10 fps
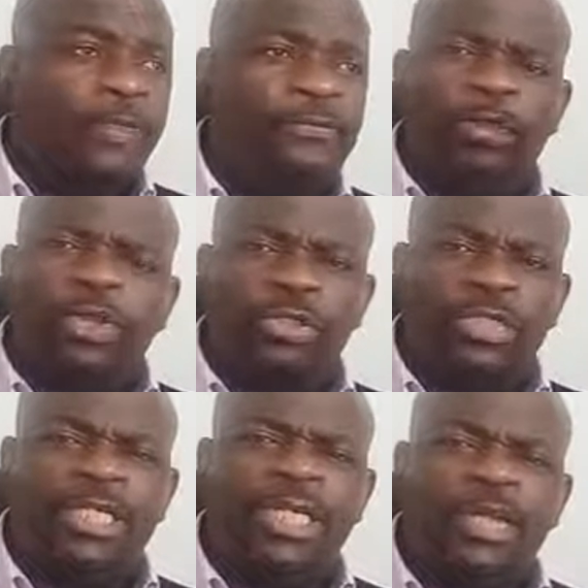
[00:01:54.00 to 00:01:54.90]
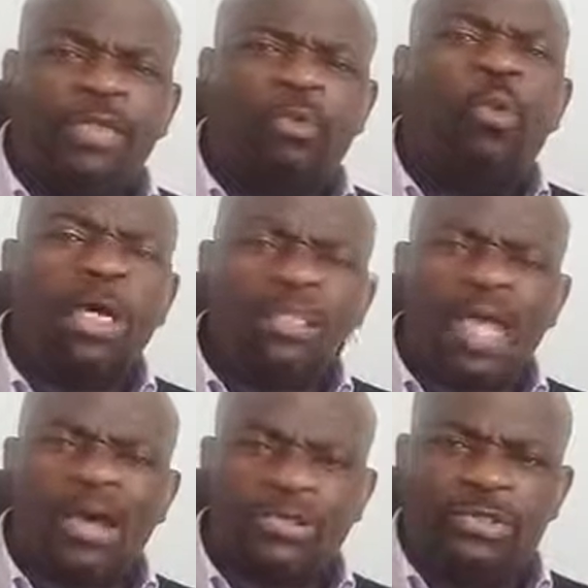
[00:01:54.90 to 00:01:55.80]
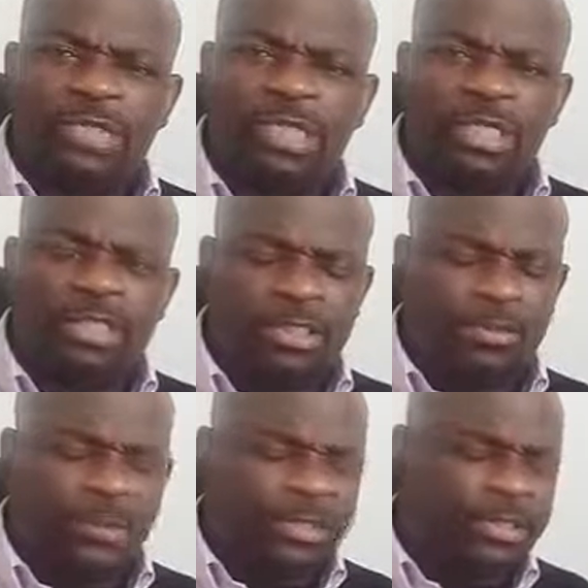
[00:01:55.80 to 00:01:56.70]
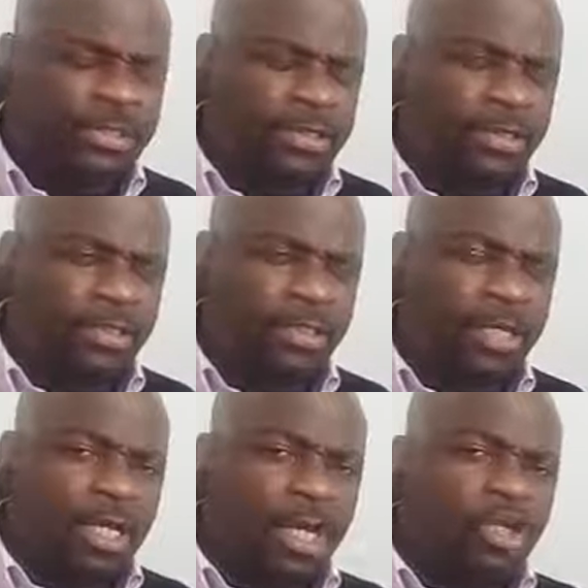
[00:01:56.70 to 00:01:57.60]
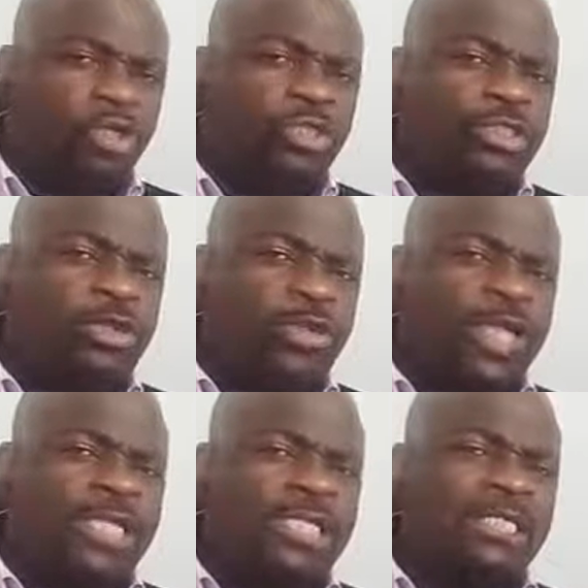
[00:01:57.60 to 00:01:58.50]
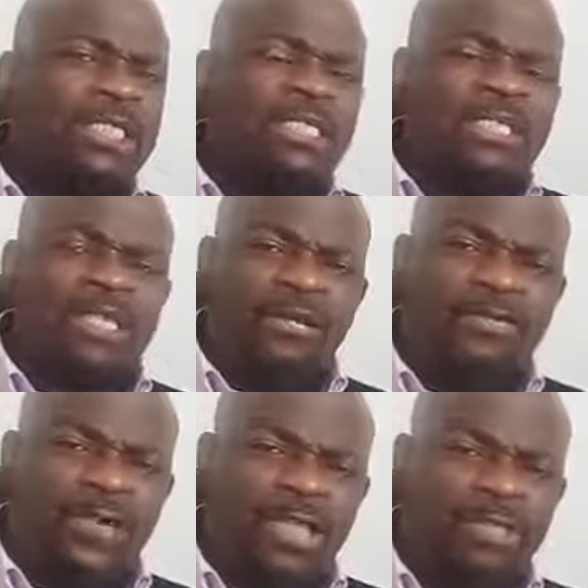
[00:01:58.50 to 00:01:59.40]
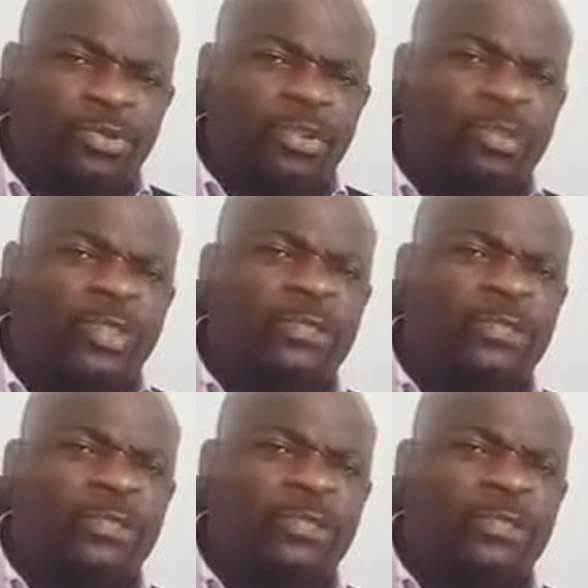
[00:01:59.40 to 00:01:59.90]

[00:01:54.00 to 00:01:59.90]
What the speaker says: if you want to generate 1,000 leads, for instance. So it is the difference between